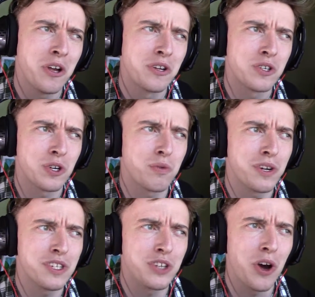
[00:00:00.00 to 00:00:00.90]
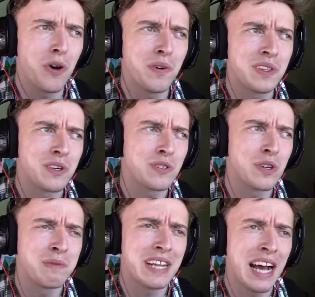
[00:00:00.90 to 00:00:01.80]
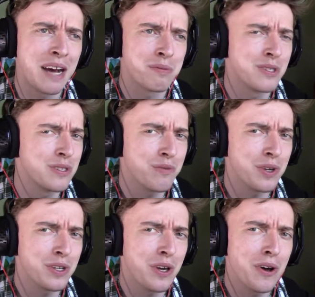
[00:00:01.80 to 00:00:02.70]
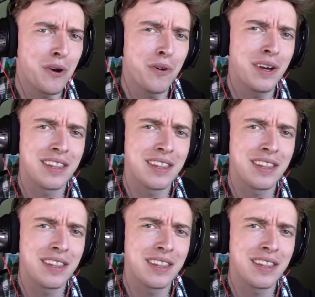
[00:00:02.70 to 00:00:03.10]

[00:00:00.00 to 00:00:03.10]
sure where to go, and there are so many options of where to go,